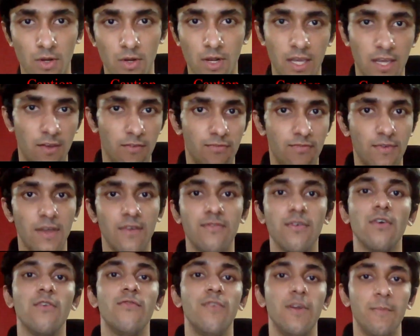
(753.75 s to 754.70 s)
Like if
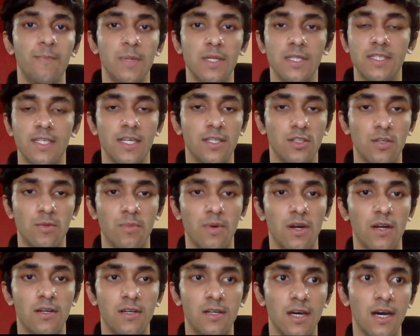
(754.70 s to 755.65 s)
your Fitbit says you
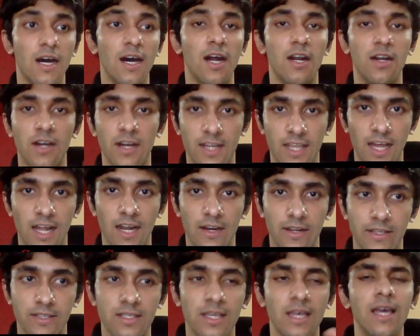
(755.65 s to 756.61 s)
burned 100
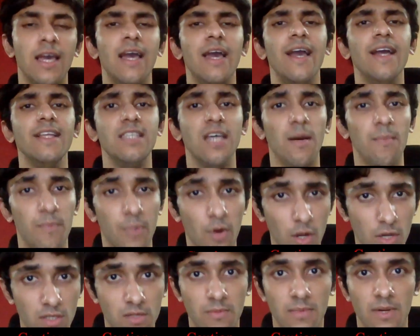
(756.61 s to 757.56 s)
calories, it's
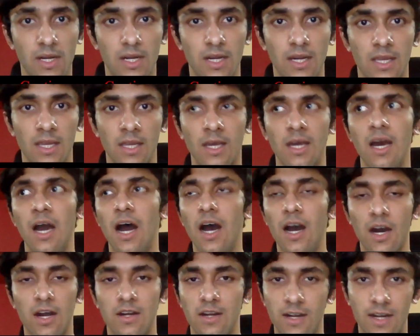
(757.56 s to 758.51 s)
approximately
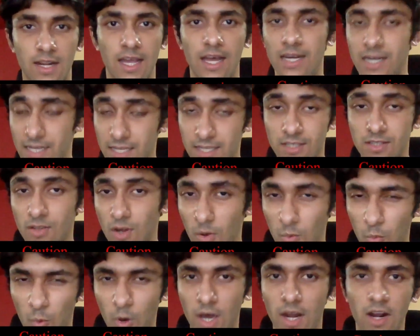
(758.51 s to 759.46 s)
100 calories. It's not
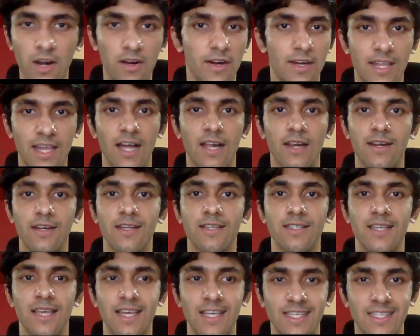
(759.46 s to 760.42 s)
100 calories
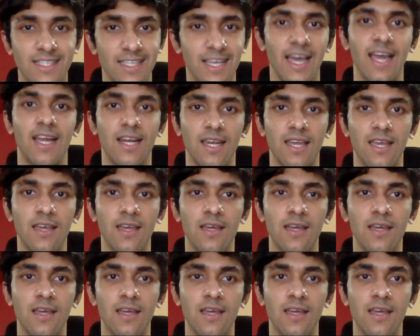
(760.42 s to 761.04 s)
exactly.